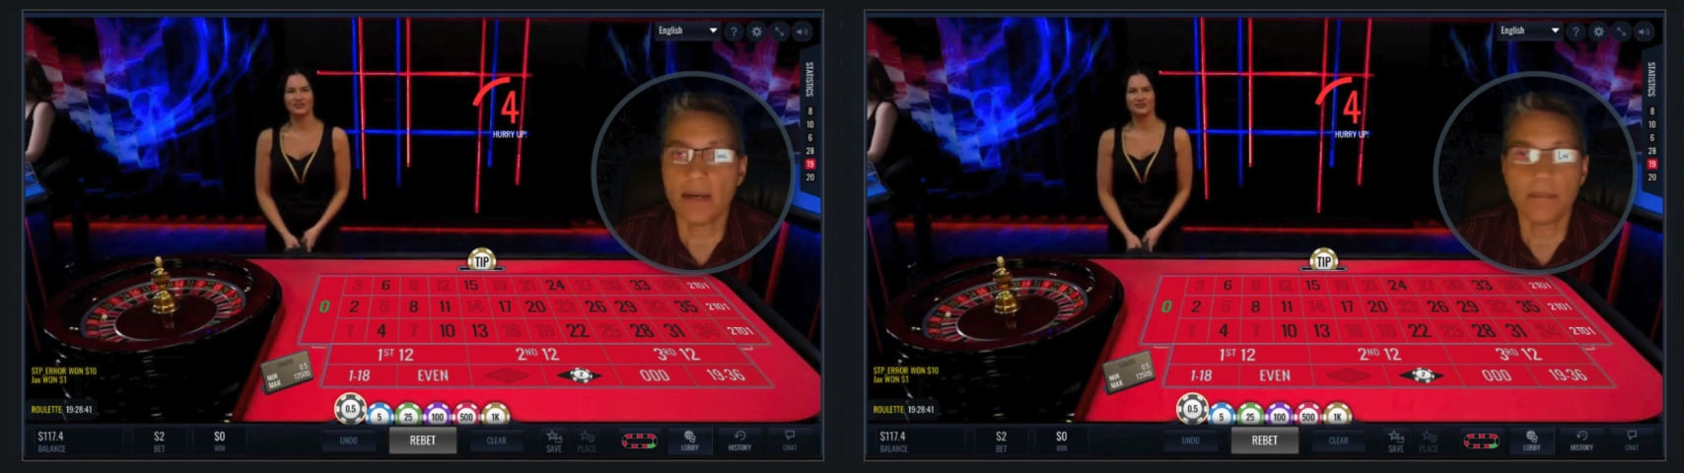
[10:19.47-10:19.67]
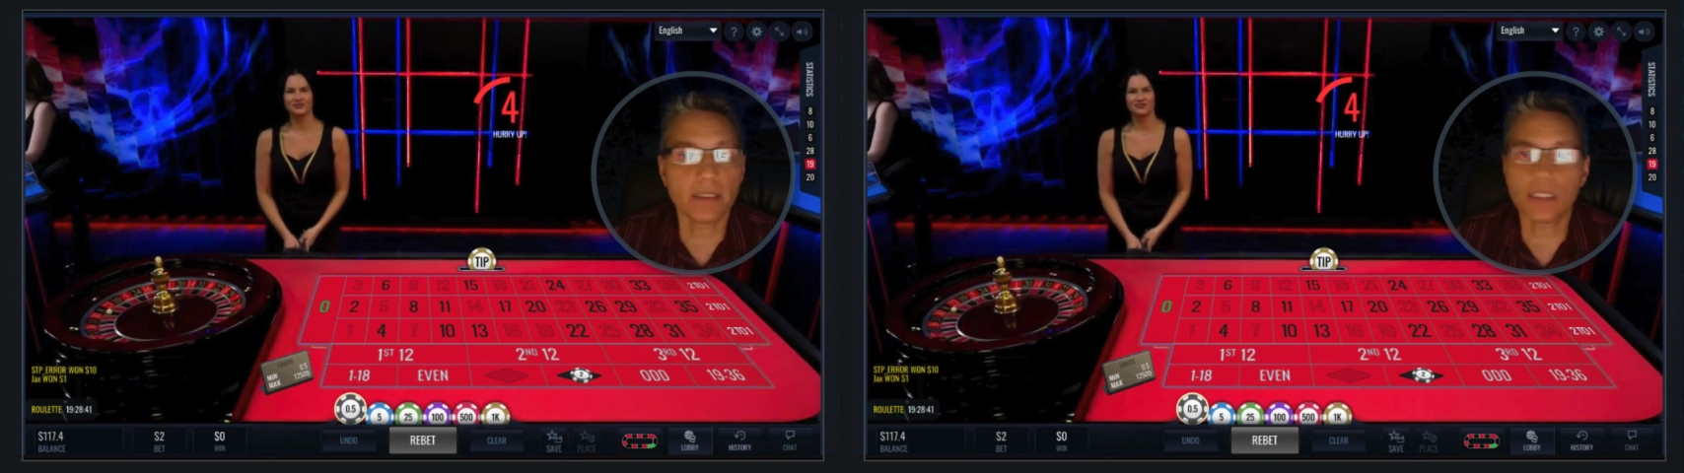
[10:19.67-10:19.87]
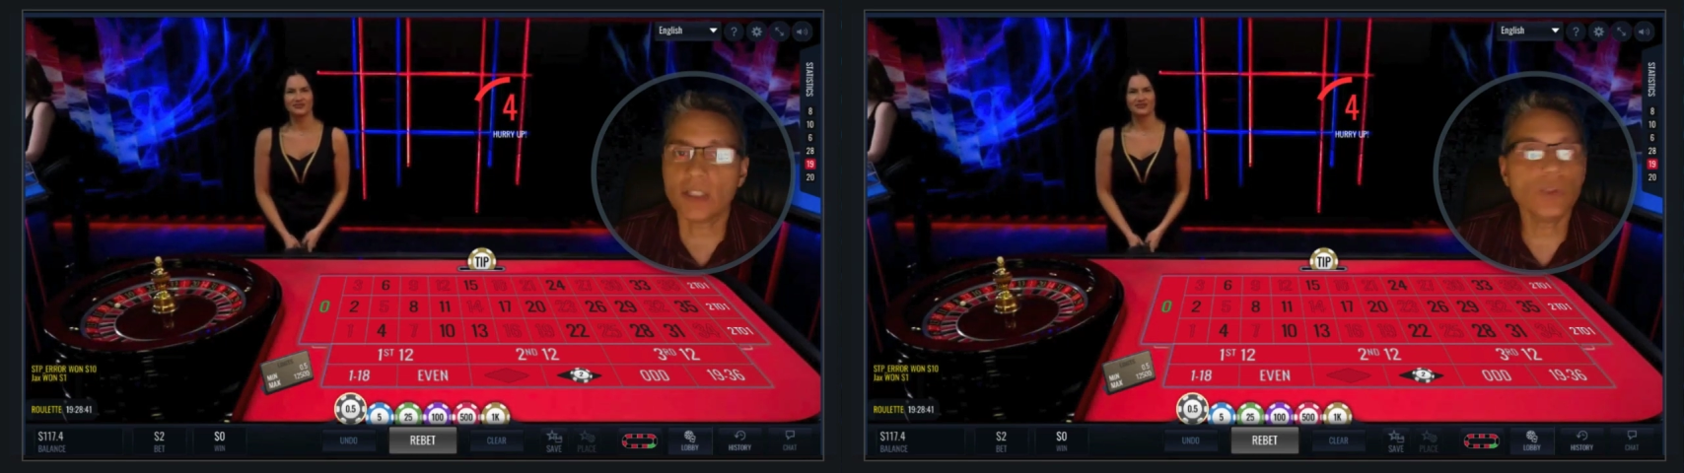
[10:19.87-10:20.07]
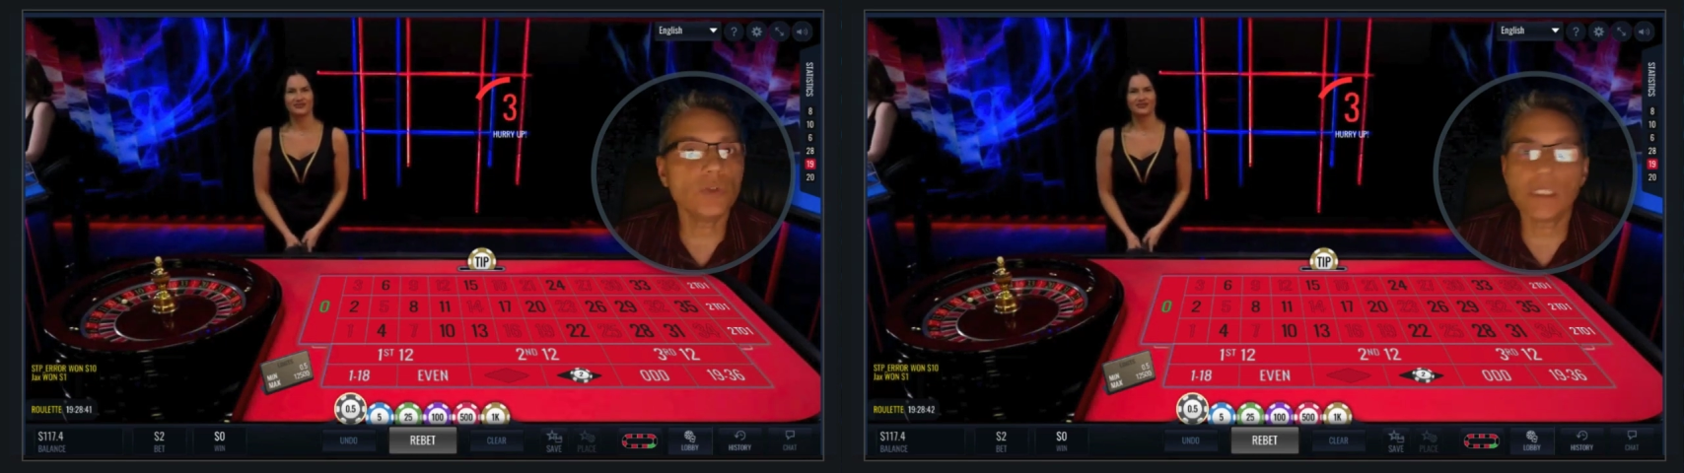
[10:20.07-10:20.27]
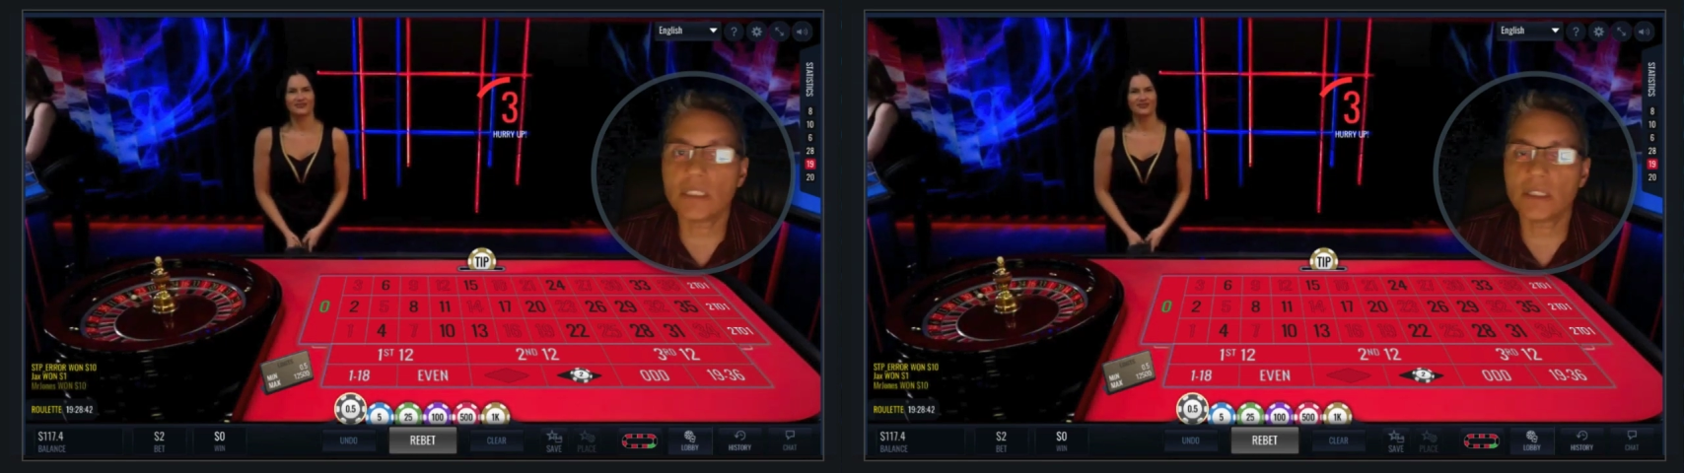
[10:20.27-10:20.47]
But the new
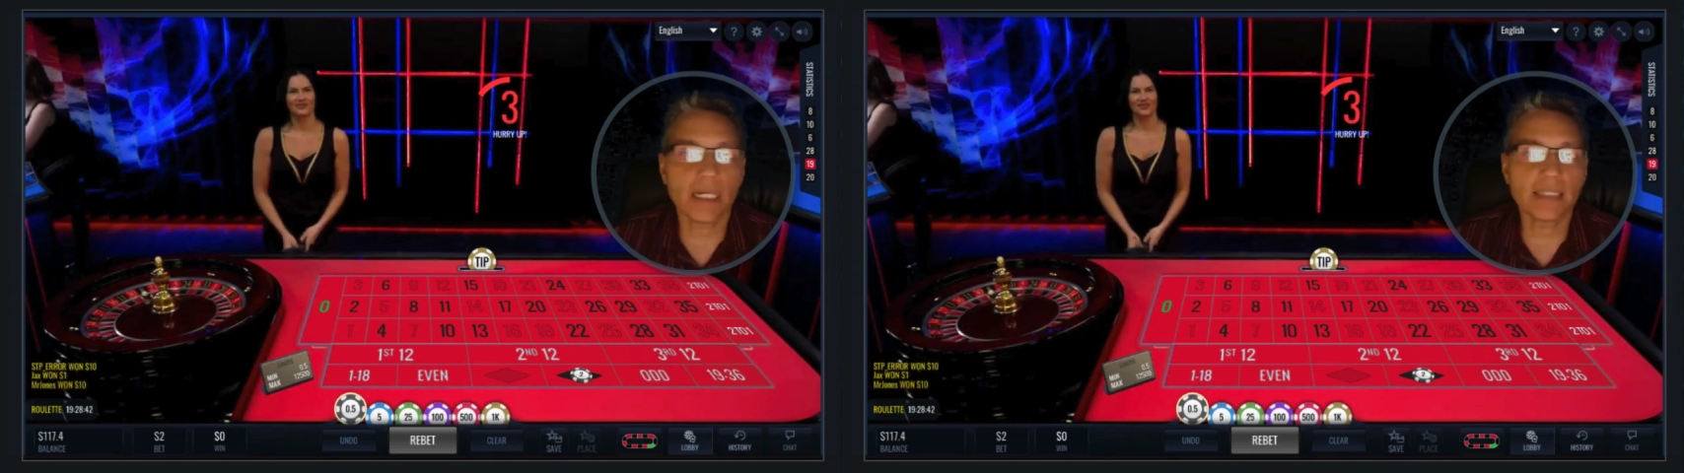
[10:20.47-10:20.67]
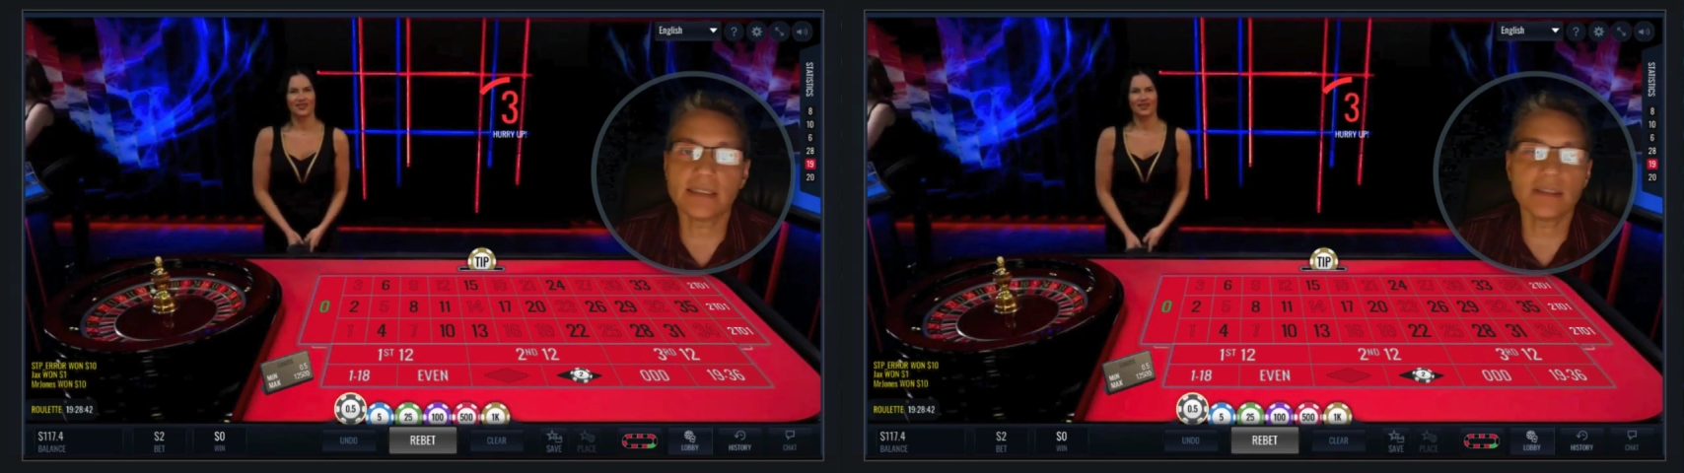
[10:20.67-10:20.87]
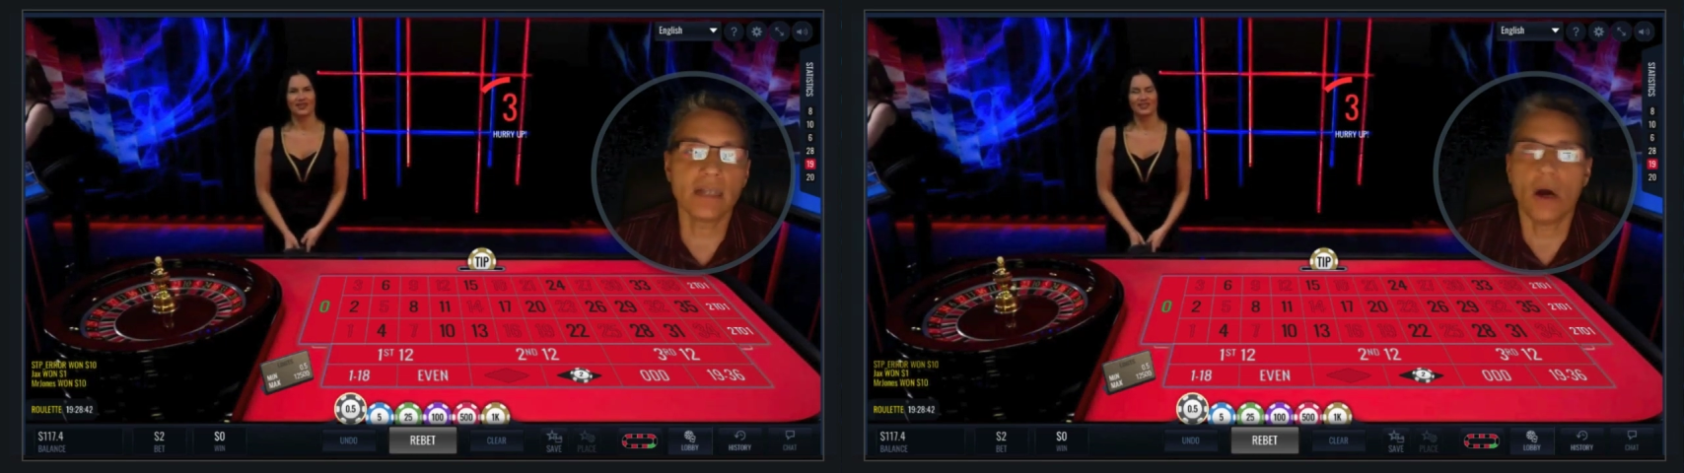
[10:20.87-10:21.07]
dealer has none.